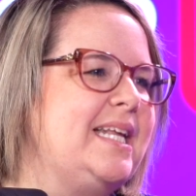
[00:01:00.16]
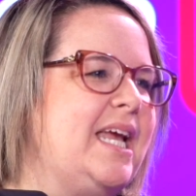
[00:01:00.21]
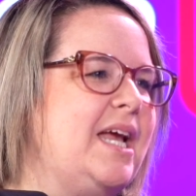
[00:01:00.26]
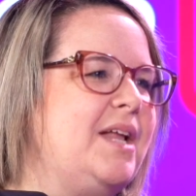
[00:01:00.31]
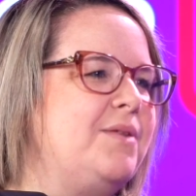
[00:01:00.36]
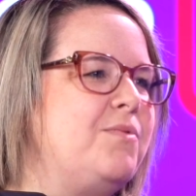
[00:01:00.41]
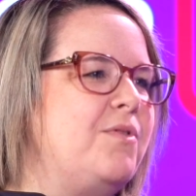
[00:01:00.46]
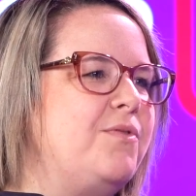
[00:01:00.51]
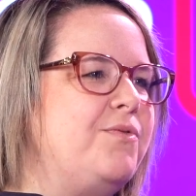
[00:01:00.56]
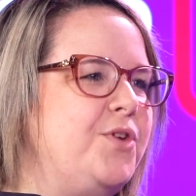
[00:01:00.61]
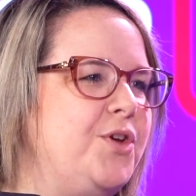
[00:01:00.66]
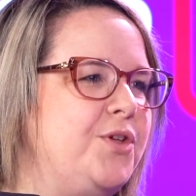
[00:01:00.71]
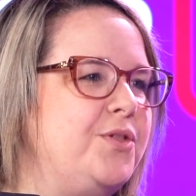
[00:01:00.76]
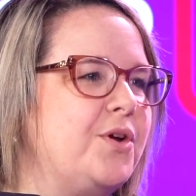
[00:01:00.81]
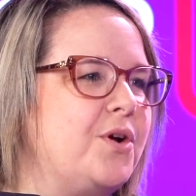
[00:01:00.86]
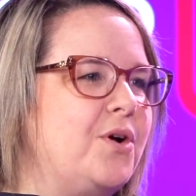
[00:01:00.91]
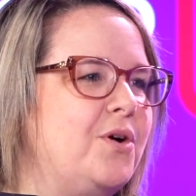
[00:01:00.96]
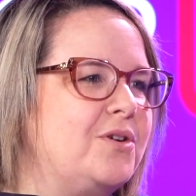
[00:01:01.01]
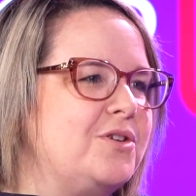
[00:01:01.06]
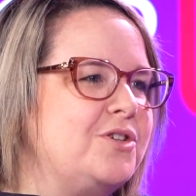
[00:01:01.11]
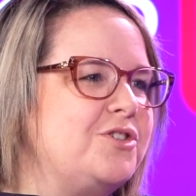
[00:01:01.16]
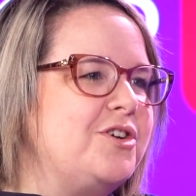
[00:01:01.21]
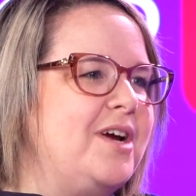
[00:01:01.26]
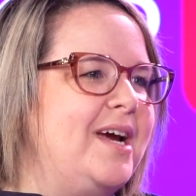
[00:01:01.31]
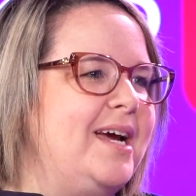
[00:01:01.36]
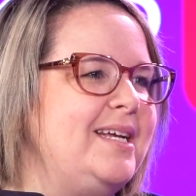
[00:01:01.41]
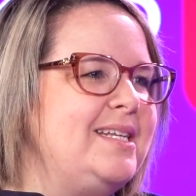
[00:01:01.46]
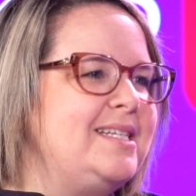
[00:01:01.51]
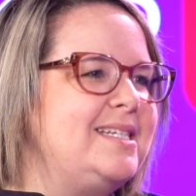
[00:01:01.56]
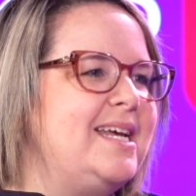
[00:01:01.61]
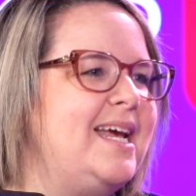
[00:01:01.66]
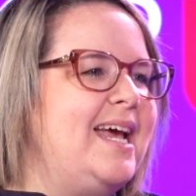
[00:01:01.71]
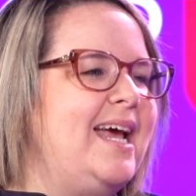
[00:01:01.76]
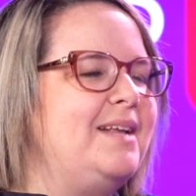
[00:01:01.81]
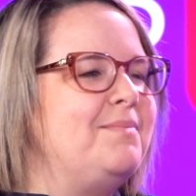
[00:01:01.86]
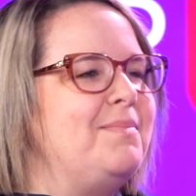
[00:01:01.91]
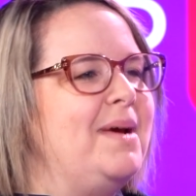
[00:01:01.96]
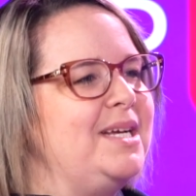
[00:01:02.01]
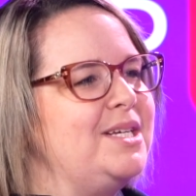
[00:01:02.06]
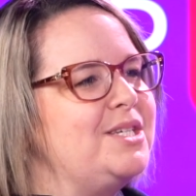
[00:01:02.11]
can review the contract
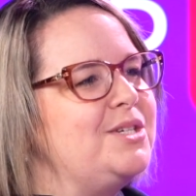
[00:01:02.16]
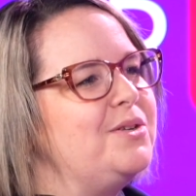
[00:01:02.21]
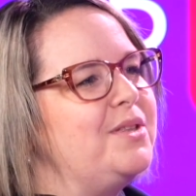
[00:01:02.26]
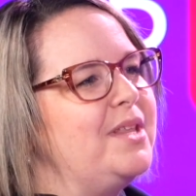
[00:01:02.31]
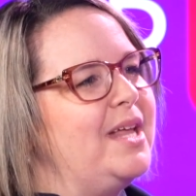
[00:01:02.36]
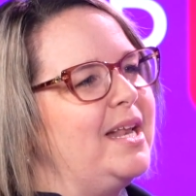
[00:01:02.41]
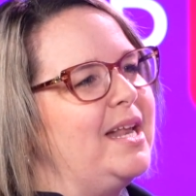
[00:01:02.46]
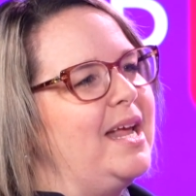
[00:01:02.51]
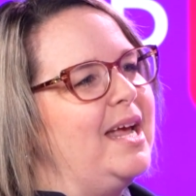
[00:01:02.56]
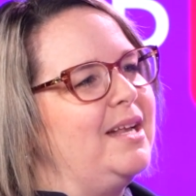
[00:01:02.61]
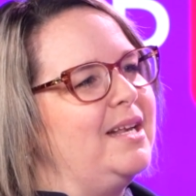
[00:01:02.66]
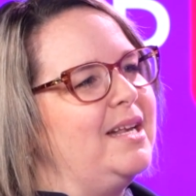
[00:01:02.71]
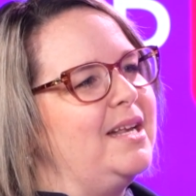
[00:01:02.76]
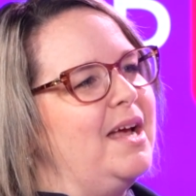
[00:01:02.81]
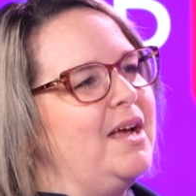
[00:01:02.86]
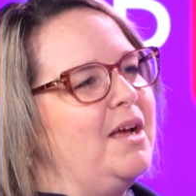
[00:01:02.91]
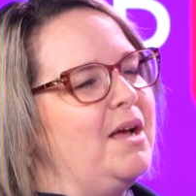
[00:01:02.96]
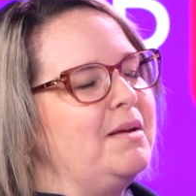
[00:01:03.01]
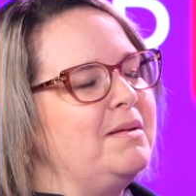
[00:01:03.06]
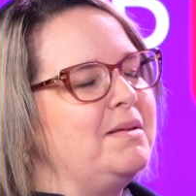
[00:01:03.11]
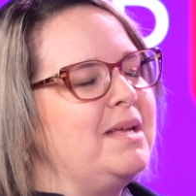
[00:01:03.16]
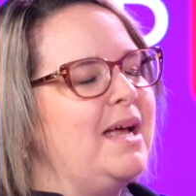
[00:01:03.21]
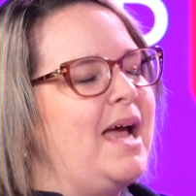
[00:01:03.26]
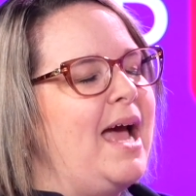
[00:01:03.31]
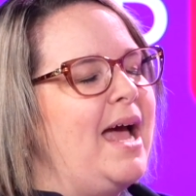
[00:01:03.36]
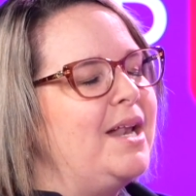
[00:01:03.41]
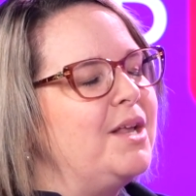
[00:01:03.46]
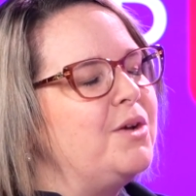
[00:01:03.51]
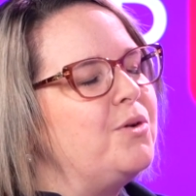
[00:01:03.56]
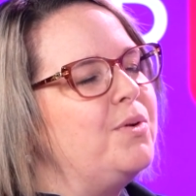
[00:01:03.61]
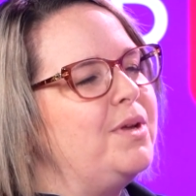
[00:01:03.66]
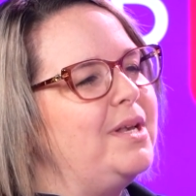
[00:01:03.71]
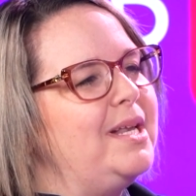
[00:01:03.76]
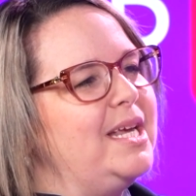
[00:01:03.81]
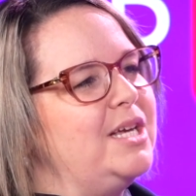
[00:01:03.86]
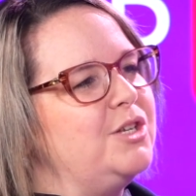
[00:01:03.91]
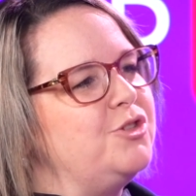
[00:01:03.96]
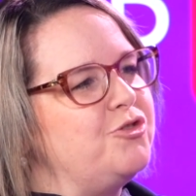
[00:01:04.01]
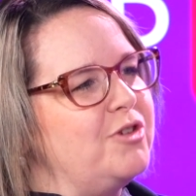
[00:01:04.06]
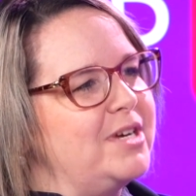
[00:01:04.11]
and make sure that it
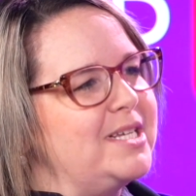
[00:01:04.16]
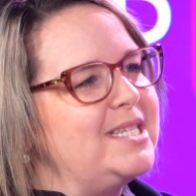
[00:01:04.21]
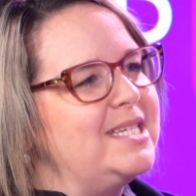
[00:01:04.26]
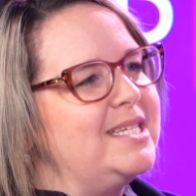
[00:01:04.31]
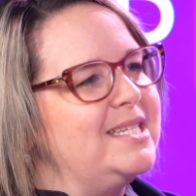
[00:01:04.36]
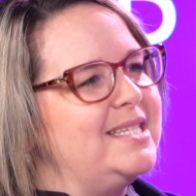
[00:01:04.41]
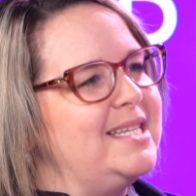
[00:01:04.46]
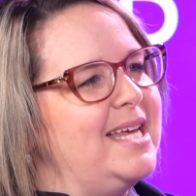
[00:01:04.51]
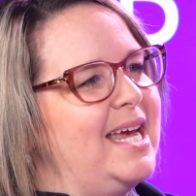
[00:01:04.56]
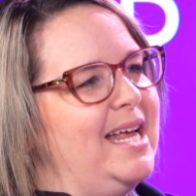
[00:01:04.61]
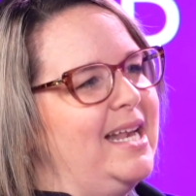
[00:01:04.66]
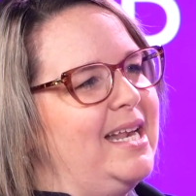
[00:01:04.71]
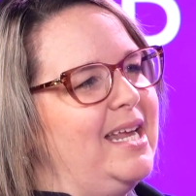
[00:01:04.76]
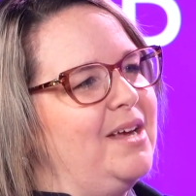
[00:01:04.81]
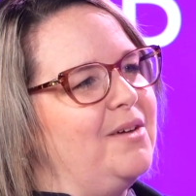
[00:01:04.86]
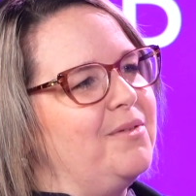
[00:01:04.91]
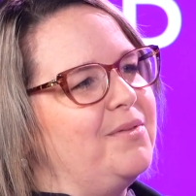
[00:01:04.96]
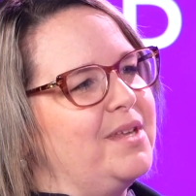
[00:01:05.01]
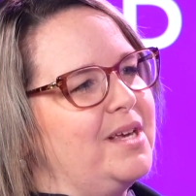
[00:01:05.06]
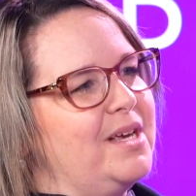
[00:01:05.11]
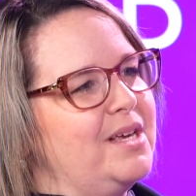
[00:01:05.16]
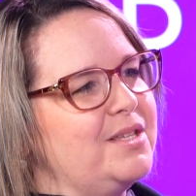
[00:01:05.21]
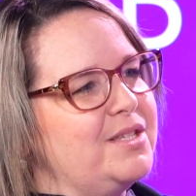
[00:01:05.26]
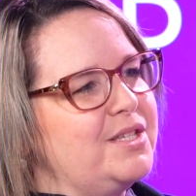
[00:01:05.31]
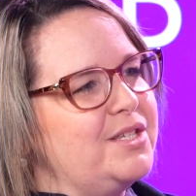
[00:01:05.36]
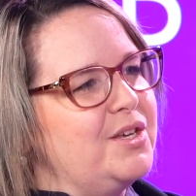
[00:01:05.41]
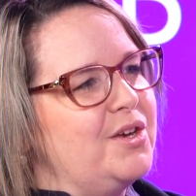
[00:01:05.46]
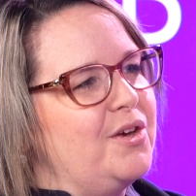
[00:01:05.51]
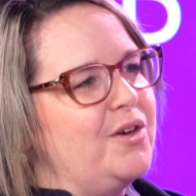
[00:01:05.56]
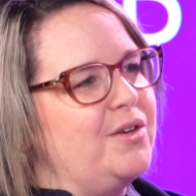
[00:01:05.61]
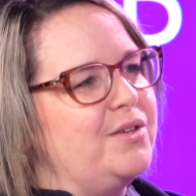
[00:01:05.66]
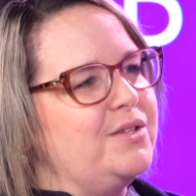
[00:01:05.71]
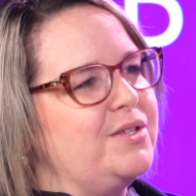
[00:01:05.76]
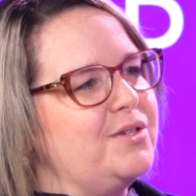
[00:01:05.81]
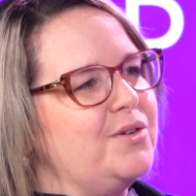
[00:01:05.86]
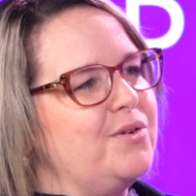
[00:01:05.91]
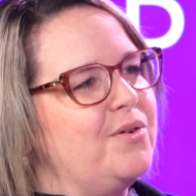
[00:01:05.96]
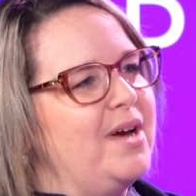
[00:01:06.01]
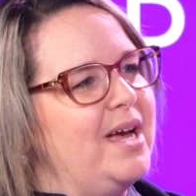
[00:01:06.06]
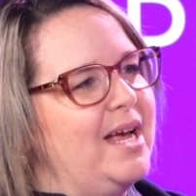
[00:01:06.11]
adequately addresses any of the
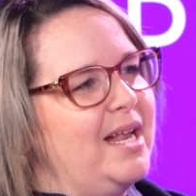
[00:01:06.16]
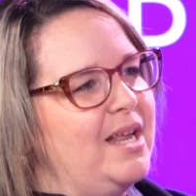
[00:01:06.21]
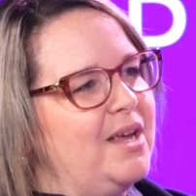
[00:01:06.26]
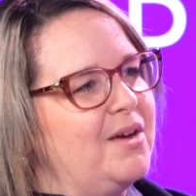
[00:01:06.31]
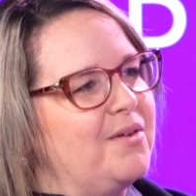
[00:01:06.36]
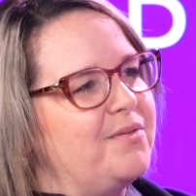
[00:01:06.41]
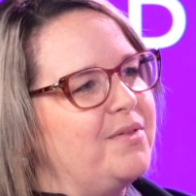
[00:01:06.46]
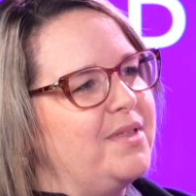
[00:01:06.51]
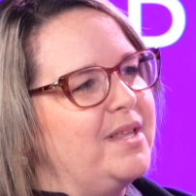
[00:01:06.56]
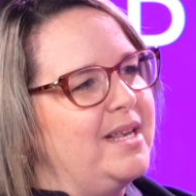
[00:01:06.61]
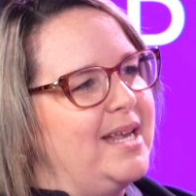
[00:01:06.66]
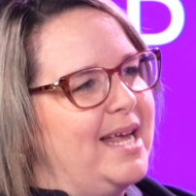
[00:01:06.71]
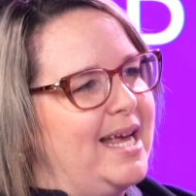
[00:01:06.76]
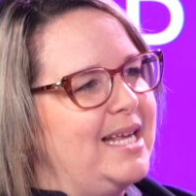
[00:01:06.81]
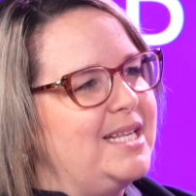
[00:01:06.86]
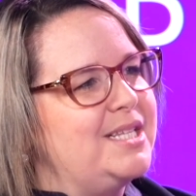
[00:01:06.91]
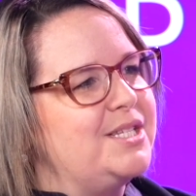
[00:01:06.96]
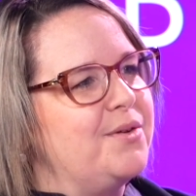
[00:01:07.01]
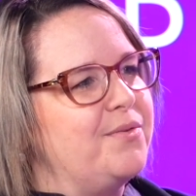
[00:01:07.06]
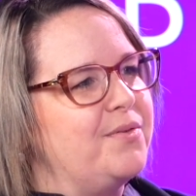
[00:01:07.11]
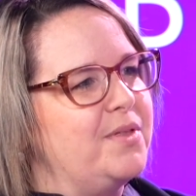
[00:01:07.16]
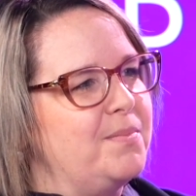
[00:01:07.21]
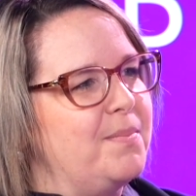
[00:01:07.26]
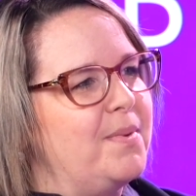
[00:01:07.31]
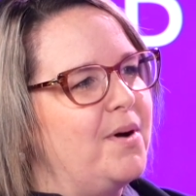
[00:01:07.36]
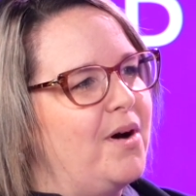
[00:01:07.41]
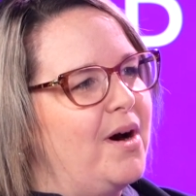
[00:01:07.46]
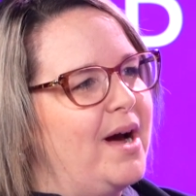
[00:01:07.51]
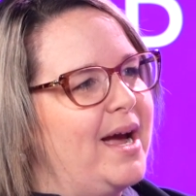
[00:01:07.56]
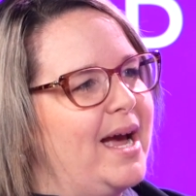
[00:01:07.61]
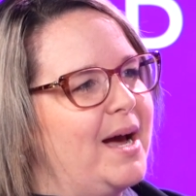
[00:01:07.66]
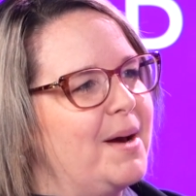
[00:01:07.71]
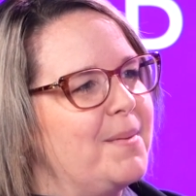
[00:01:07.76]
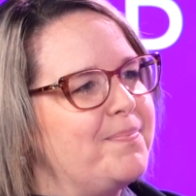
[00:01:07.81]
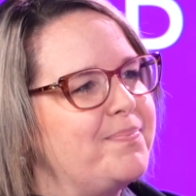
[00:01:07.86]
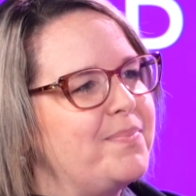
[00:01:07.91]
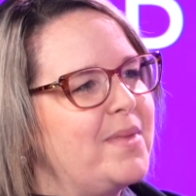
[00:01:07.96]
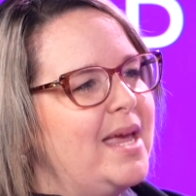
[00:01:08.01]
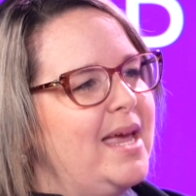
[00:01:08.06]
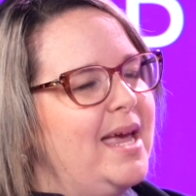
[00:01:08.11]
concerns or any of the needs of the buyer,
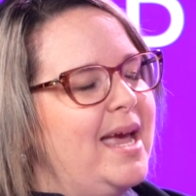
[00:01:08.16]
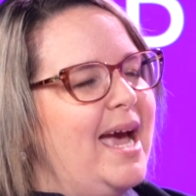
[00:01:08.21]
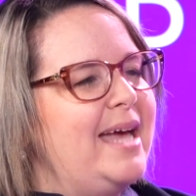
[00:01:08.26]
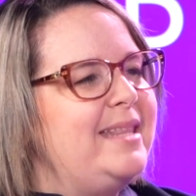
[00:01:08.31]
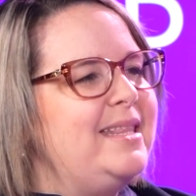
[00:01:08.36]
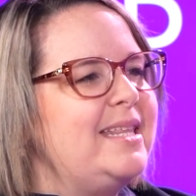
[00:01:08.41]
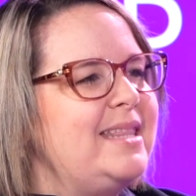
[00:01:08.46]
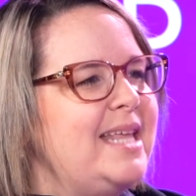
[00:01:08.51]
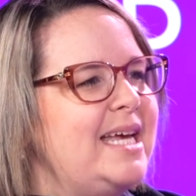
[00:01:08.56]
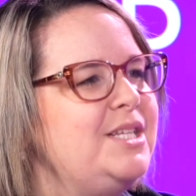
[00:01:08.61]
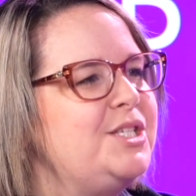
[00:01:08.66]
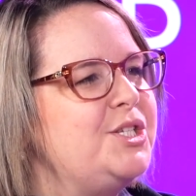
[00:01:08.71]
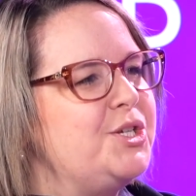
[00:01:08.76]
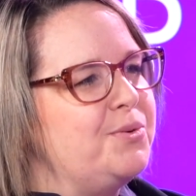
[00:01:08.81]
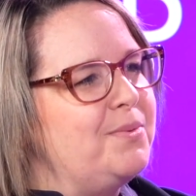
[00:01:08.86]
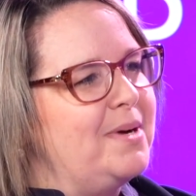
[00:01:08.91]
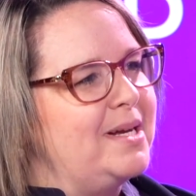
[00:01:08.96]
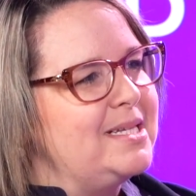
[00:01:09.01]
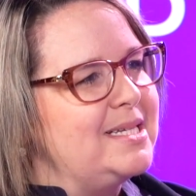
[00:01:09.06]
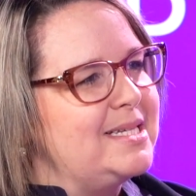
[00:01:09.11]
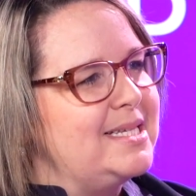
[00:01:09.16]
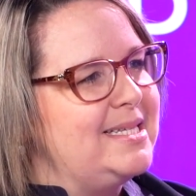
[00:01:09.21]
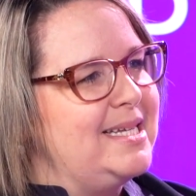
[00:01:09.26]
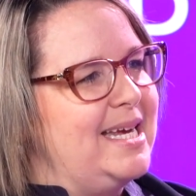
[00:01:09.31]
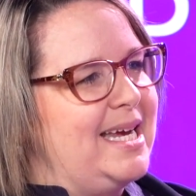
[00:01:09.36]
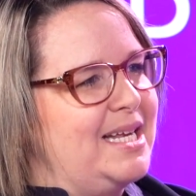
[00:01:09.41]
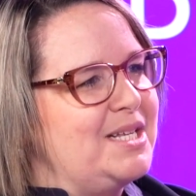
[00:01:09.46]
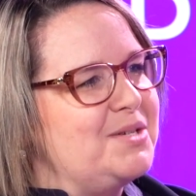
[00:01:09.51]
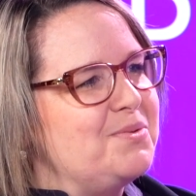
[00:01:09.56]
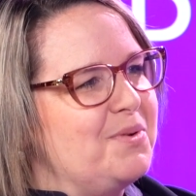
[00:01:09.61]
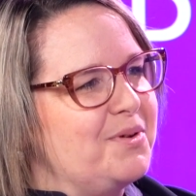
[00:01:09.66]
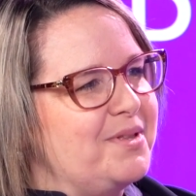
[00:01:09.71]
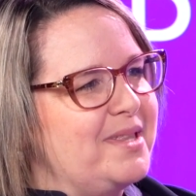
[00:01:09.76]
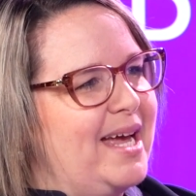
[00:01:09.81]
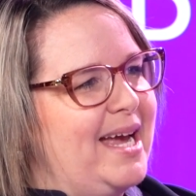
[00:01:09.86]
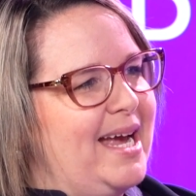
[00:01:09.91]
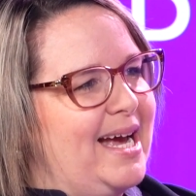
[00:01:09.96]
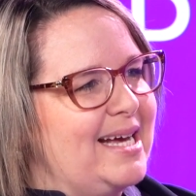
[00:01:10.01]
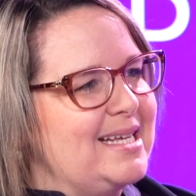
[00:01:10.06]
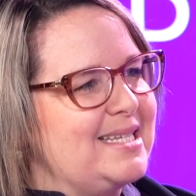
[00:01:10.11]
and that they do understand what
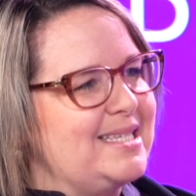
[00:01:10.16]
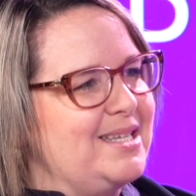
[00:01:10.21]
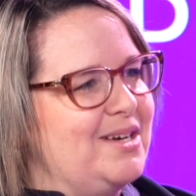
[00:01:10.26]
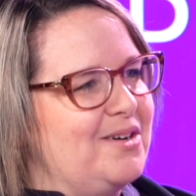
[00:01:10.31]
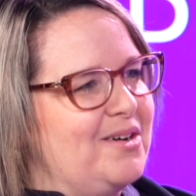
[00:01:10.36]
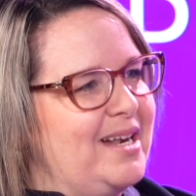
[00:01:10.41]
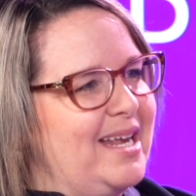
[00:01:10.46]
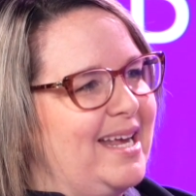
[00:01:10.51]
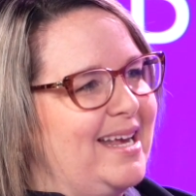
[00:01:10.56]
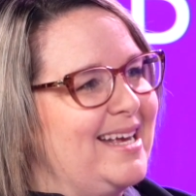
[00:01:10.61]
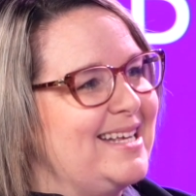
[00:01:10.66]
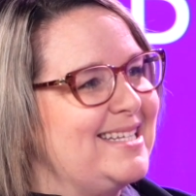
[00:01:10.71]
they are signing.